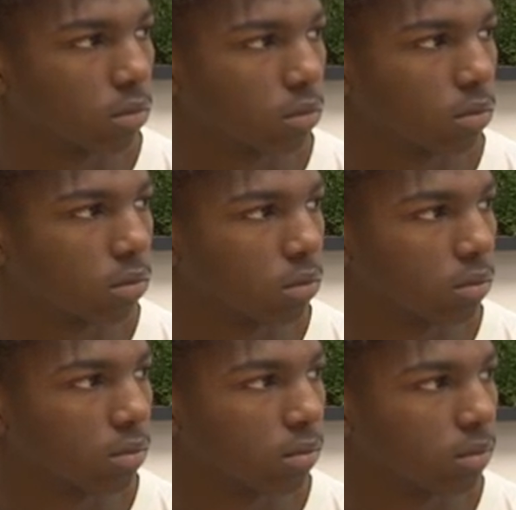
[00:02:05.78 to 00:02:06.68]

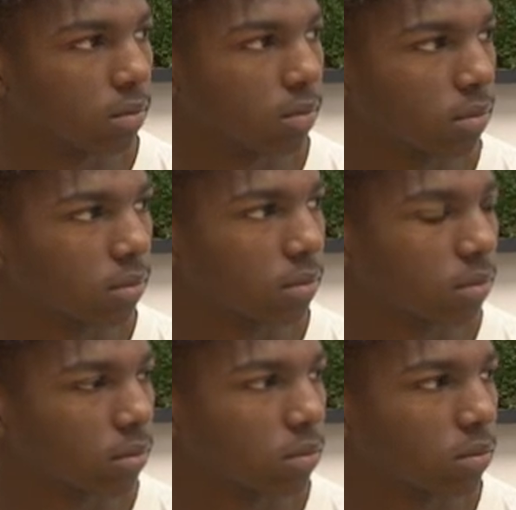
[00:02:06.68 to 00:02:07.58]

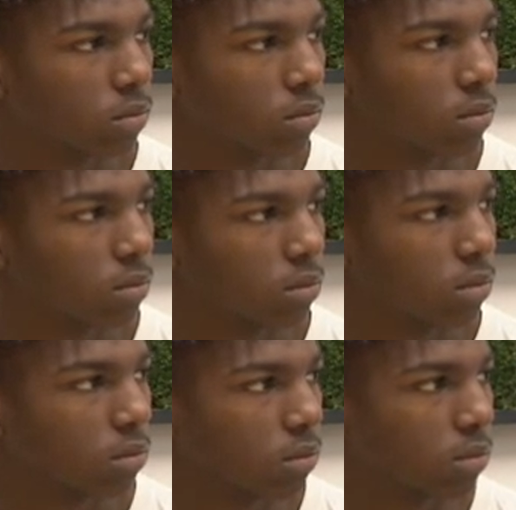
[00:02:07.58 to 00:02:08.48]

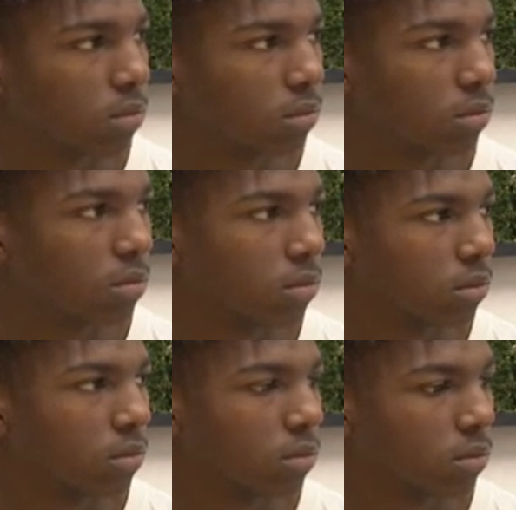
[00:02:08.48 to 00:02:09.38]

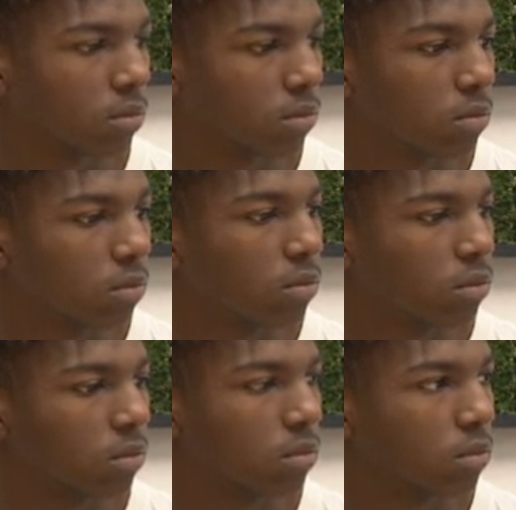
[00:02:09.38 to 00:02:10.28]

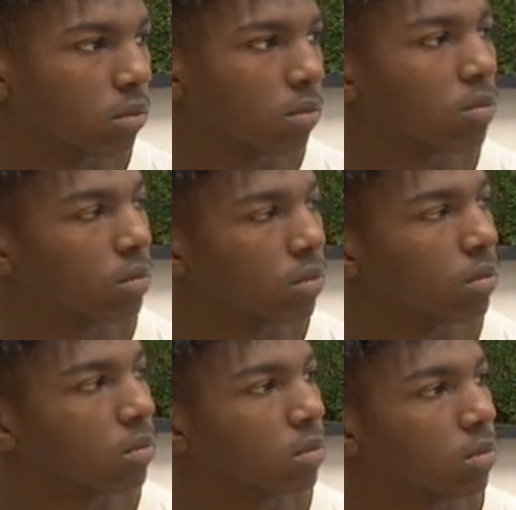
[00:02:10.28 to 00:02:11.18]

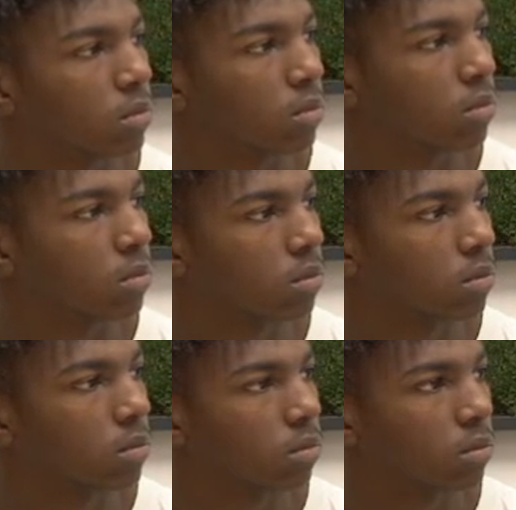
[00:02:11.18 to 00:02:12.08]

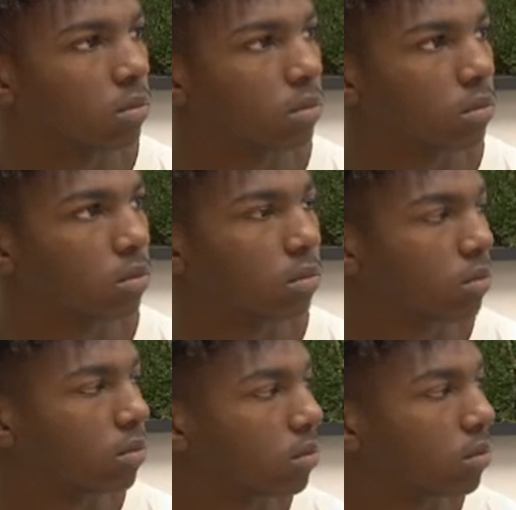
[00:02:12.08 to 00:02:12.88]
[no speech]